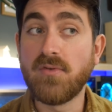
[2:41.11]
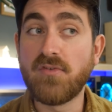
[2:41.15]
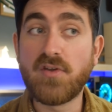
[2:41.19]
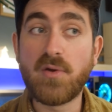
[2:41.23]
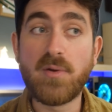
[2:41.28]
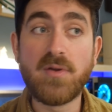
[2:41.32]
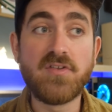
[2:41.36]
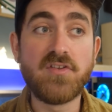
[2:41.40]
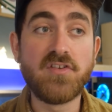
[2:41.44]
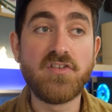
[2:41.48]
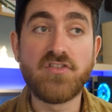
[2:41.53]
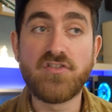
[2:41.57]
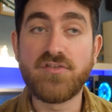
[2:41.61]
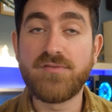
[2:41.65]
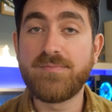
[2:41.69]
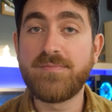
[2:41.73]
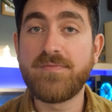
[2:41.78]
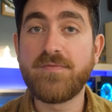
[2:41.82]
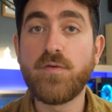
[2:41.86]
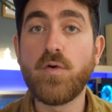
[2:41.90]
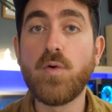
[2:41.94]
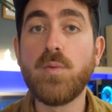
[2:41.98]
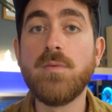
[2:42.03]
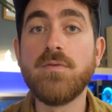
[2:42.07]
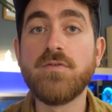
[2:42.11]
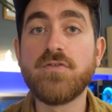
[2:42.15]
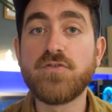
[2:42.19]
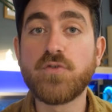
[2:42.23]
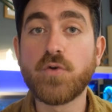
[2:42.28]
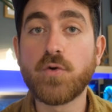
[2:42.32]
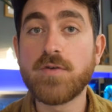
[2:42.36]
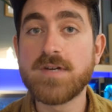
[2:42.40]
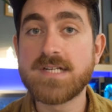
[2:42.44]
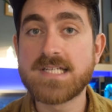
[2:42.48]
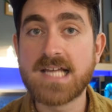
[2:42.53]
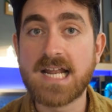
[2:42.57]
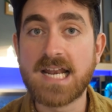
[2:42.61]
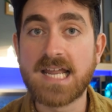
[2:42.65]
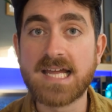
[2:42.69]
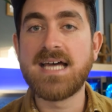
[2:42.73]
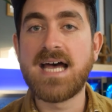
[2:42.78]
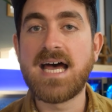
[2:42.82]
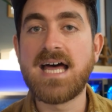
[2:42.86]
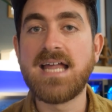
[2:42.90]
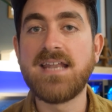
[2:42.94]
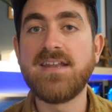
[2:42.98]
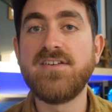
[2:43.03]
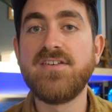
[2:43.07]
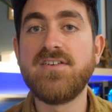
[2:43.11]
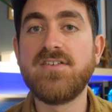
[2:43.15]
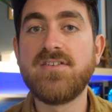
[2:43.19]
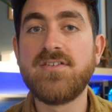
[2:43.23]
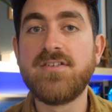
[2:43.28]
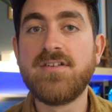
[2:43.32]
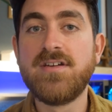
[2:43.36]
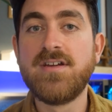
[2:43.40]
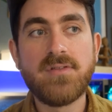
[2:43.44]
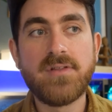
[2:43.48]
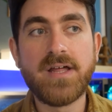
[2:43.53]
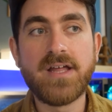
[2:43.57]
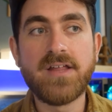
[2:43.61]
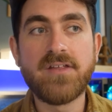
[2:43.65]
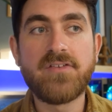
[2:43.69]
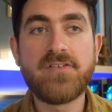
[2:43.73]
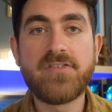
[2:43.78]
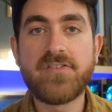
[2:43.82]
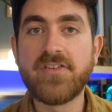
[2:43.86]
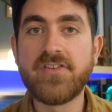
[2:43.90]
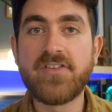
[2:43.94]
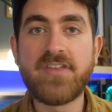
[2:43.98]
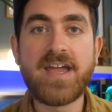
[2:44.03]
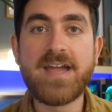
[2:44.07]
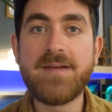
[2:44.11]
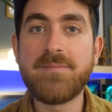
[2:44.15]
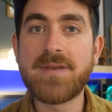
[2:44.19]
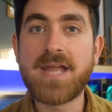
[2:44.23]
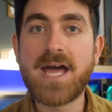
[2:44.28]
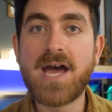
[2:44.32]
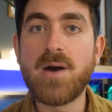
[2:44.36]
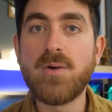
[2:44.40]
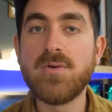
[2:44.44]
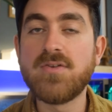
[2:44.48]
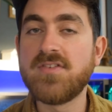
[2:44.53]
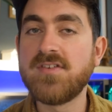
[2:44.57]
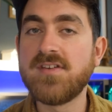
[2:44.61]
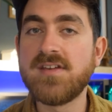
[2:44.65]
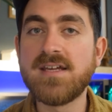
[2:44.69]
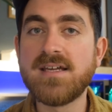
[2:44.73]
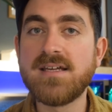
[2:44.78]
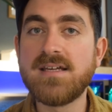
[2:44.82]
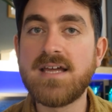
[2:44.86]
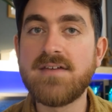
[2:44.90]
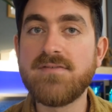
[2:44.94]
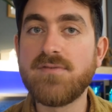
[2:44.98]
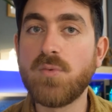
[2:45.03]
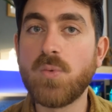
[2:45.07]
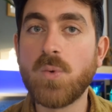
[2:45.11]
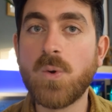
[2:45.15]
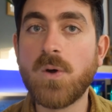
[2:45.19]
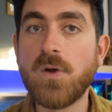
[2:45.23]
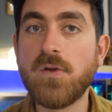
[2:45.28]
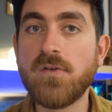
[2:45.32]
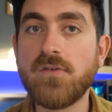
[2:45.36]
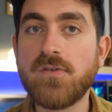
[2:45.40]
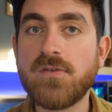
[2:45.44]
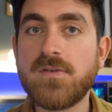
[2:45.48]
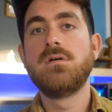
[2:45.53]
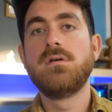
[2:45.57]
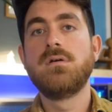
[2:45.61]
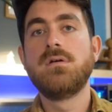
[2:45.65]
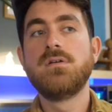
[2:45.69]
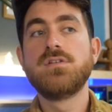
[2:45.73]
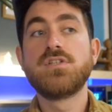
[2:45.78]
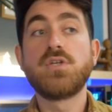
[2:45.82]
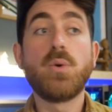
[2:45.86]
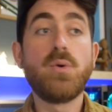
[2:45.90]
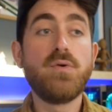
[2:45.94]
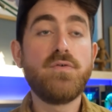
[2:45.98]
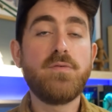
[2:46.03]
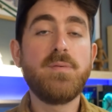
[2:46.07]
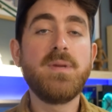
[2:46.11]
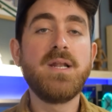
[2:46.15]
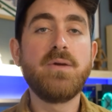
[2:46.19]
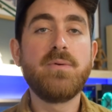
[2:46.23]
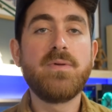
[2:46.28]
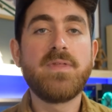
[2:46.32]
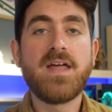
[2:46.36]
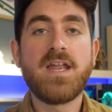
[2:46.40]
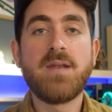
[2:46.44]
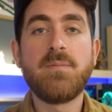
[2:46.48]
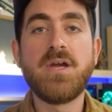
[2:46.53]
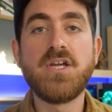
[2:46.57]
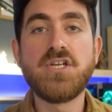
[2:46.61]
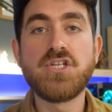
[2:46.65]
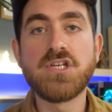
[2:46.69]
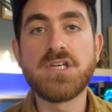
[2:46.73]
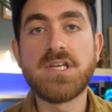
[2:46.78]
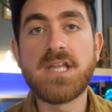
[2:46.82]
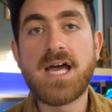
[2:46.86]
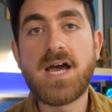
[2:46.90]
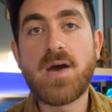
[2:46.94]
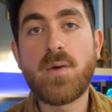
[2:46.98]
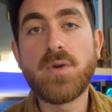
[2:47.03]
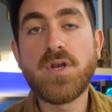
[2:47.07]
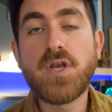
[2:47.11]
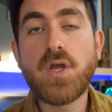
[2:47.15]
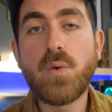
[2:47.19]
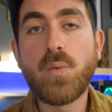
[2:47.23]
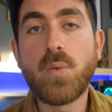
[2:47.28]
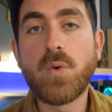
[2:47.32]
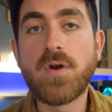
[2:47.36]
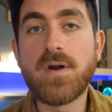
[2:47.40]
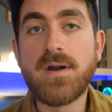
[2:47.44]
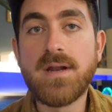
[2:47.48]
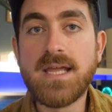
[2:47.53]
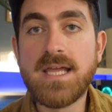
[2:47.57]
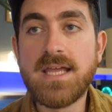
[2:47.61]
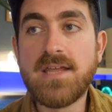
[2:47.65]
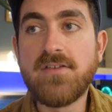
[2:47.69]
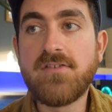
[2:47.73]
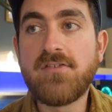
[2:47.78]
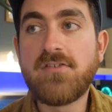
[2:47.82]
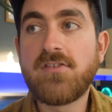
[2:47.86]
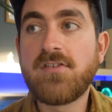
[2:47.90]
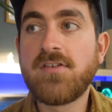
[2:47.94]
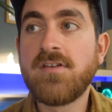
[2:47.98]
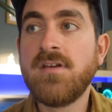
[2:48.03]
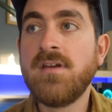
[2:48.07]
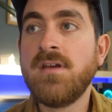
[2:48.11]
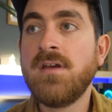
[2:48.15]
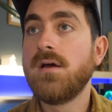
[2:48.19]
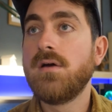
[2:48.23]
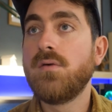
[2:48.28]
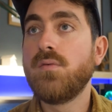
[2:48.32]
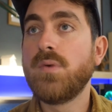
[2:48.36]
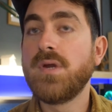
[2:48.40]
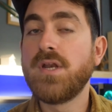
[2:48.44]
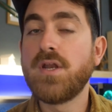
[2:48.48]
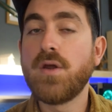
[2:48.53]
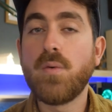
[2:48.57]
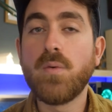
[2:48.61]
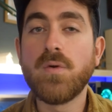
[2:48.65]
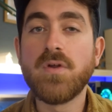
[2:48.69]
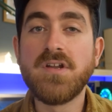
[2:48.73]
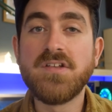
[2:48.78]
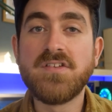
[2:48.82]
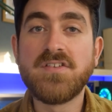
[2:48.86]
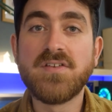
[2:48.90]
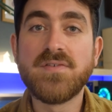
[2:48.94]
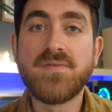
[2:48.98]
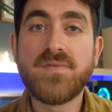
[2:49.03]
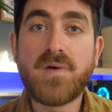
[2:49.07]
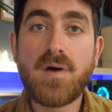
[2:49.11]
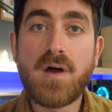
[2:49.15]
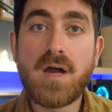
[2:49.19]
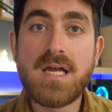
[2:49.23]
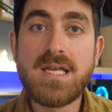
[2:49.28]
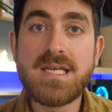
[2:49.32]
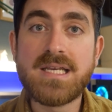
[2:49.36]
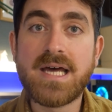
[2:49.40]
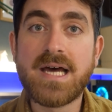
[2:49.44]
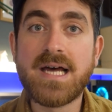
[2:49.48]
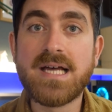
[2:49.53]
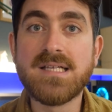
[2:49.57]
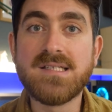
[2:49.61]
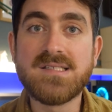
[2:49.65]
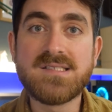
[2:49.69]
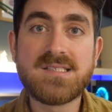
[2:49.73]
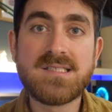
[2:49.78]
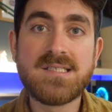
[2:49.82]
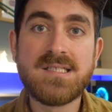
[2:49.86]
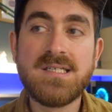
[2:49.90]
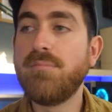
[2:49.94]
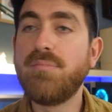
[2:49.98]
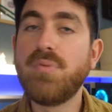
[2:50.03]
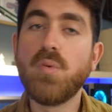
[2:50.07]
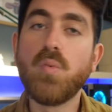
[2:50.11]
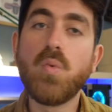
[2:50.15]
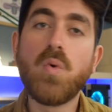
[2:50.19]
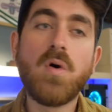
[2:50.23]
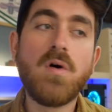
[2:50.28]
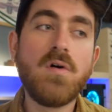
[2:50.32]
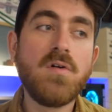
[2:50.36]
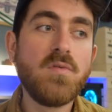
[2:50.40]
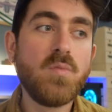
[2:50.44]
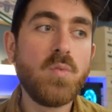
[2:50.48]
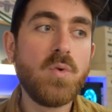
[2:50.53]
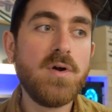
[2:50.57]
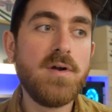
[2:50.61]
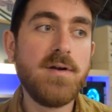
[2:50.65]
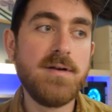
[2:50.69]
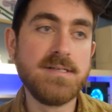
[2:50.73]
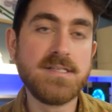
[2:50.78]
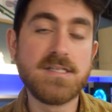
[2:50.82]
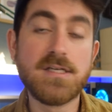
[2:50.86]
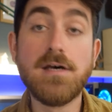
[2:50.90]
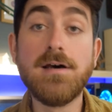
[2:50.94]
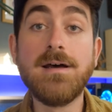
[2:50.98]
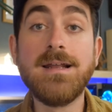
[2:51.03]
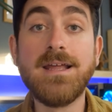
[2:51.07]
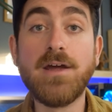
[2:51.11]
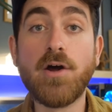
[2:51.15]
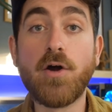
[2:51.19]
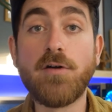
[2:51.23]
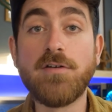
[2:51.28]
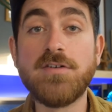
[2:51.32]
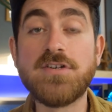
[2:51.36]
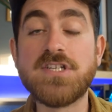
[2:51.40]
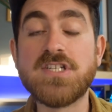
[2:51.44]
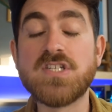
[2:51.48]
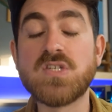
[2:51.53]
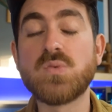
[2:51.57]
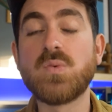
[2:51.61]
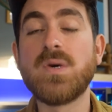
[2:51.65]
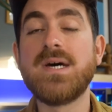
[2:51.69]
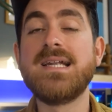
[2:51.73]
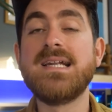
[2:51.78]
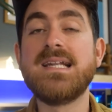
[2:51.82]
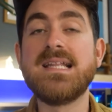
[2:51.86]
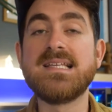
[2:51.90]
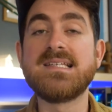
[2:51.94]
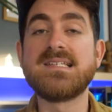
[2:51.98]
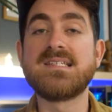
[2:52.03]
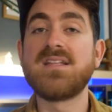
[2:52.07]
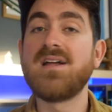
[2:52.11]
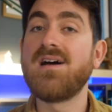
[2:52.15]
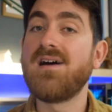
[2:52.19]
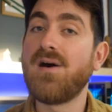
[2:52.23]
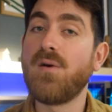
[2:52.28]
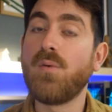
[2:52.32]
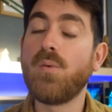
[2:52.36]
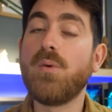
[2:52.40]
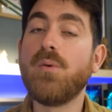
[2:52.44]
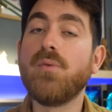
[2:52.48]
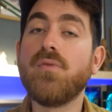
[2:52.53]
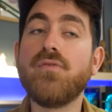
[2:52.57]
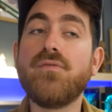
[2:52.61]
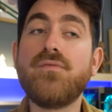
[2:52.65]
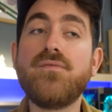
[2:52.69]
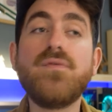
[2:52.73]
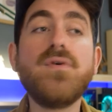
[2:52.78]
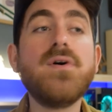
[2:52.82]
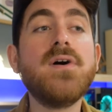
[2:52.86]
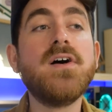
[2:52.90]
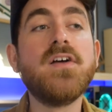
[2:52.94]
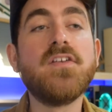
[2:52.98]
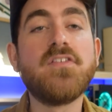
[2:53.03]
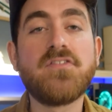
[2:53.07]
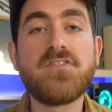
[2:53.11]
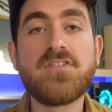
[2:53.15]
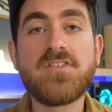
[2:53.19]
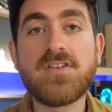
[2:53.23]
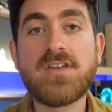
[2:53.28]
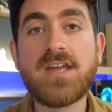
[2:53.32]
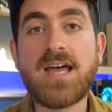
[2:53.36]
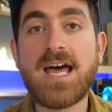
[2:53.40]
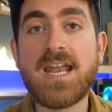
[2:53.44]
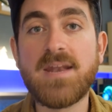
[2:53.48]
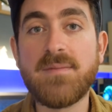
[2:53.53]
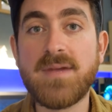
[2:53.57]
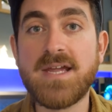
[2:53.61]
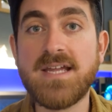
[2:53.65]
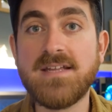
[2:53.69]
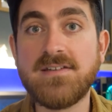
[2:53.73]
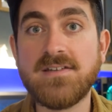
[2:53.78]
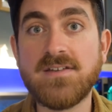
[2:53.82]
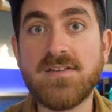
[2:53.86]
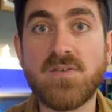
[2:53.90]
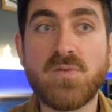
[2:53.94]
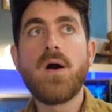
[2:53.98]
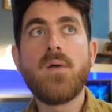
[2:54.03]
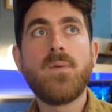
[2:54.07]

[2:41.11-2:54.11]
So it's a form of storytelling, and that's the same now as it ever was. So we're familiar with animation now, we know what it is, we know what it's defined as, but what were its early origins? Where did it start? What were the first animators?